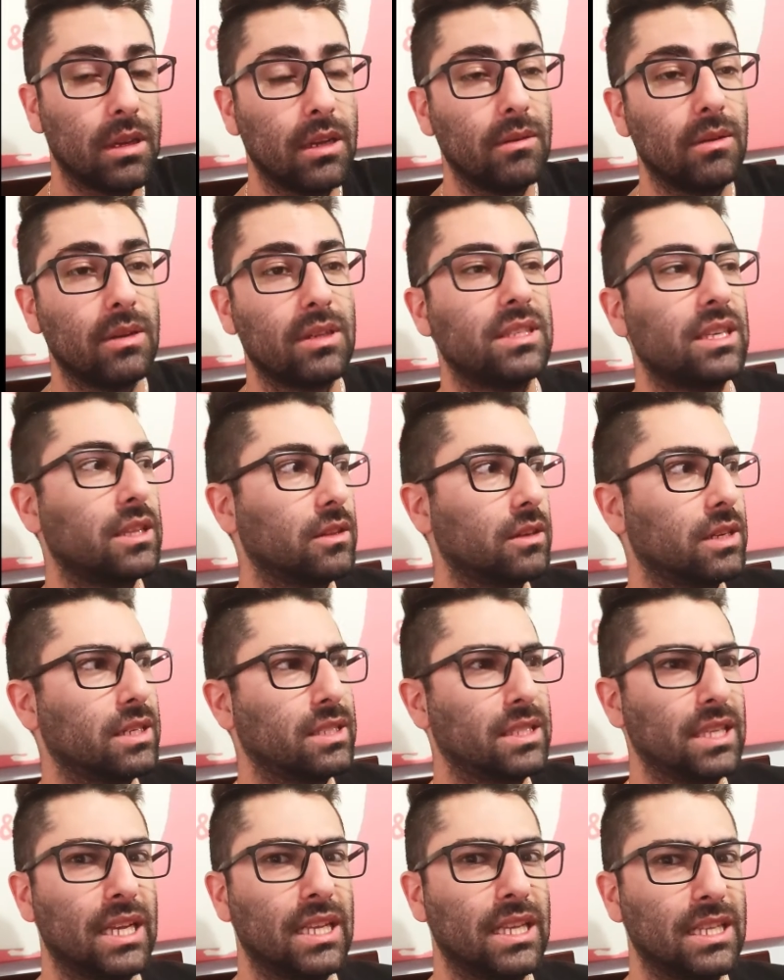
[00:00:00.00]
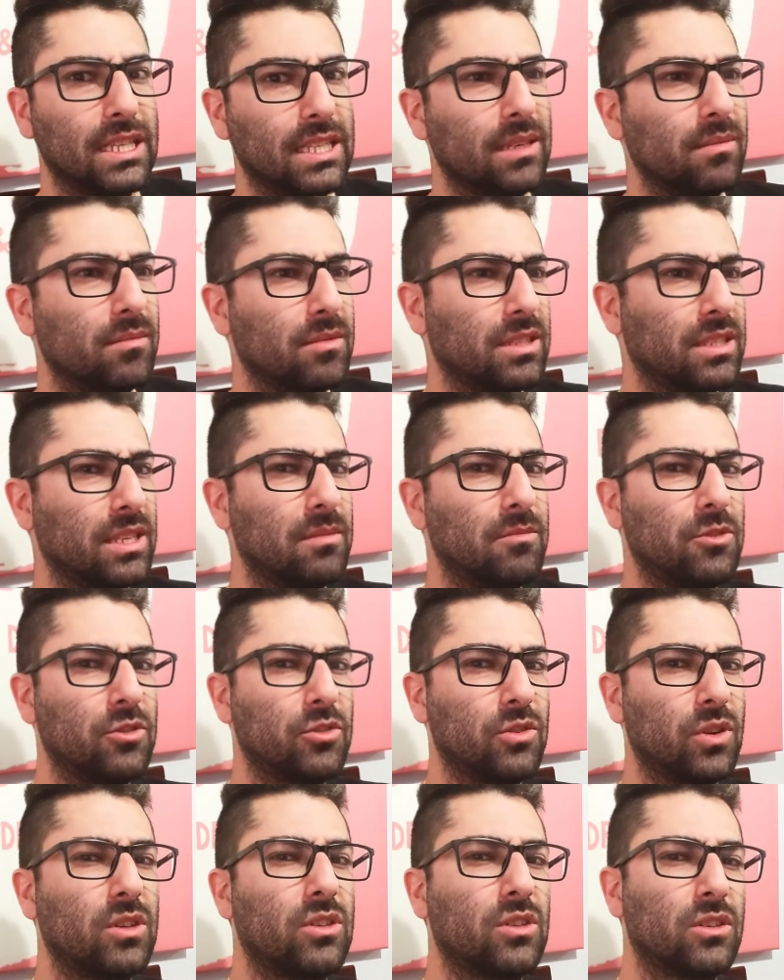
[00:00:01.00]
Anyways, they look exactly the same. The same
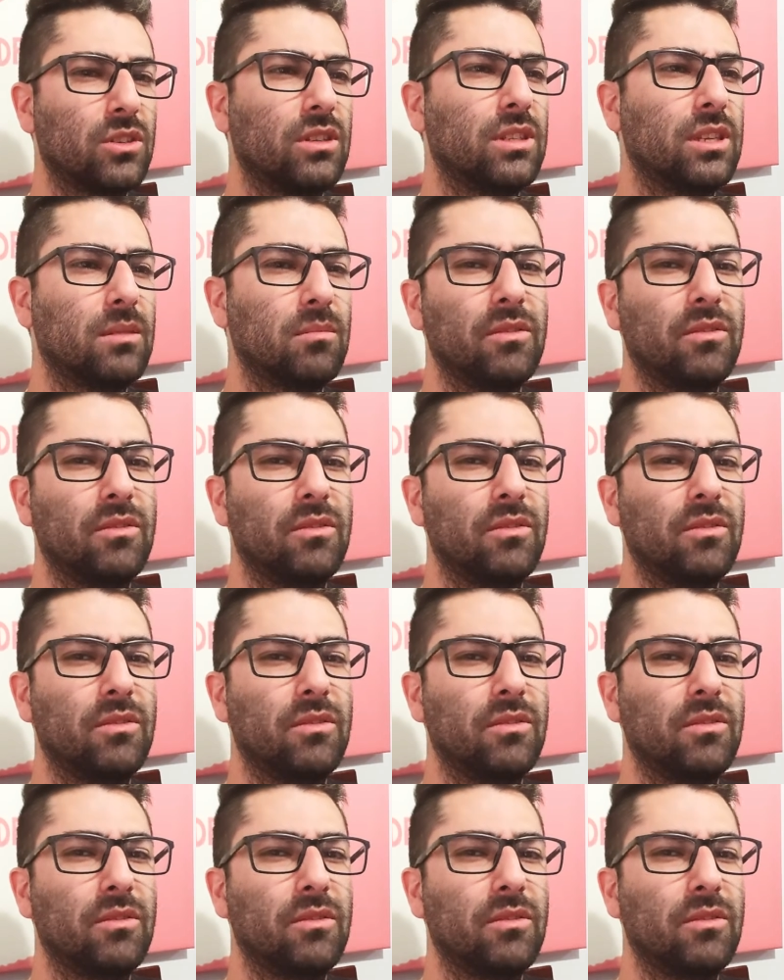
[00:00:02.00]
structure, same